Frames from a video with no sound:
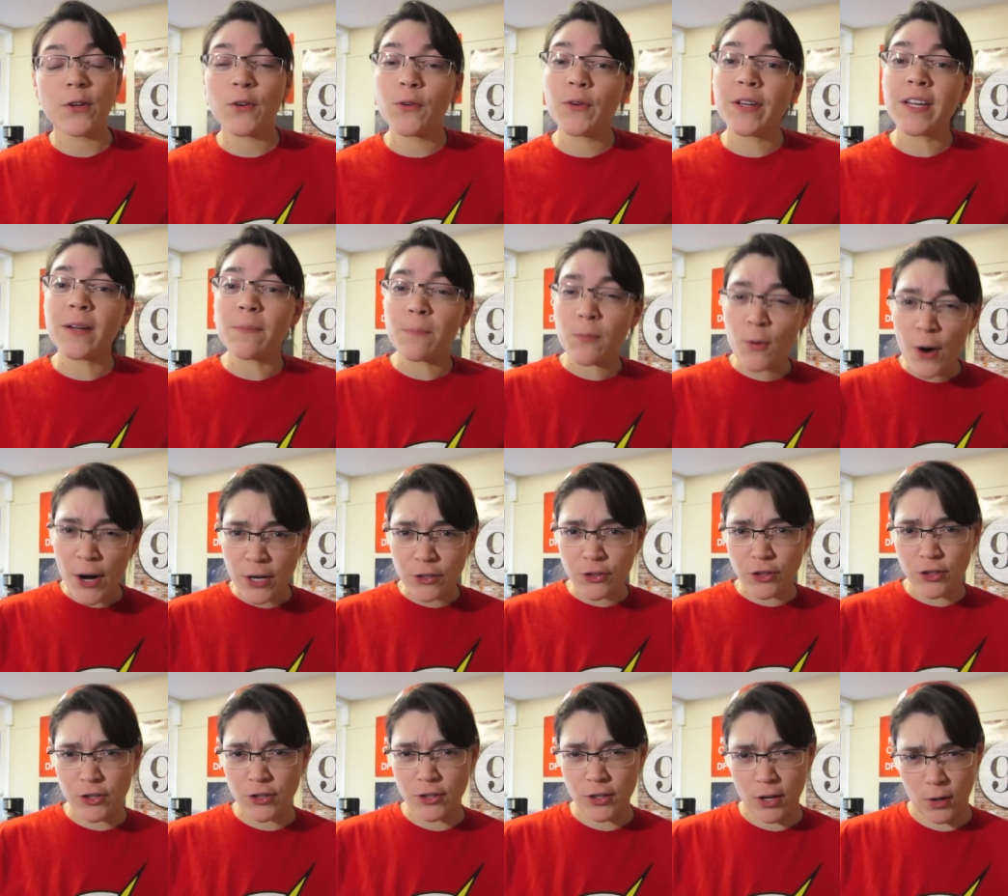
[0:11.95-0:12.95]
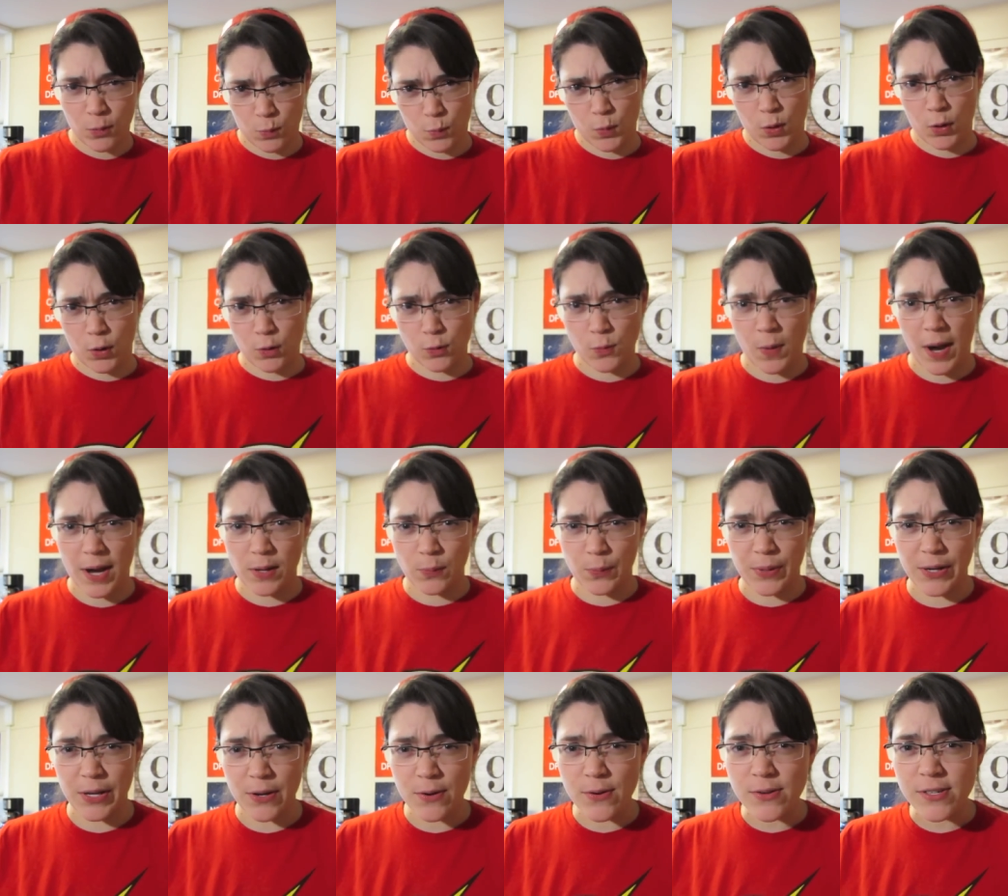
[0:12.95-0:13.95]
doing impressions on
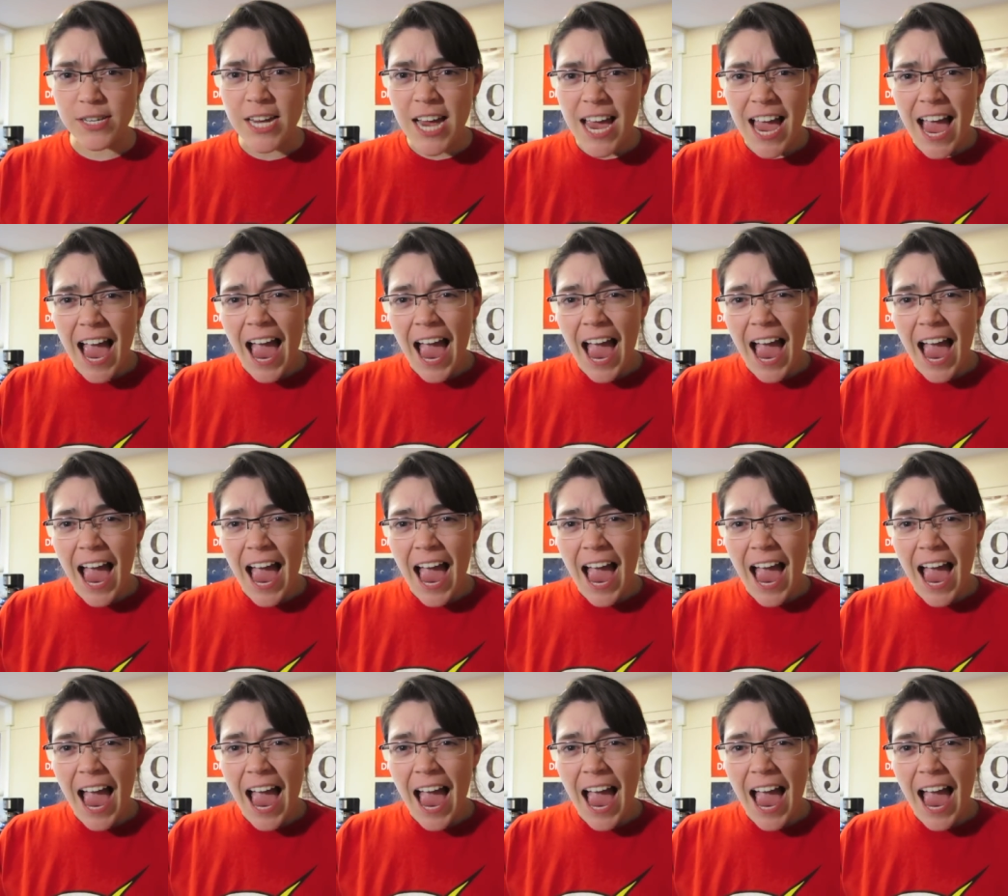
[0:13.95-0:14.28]
WorldWideWitteos,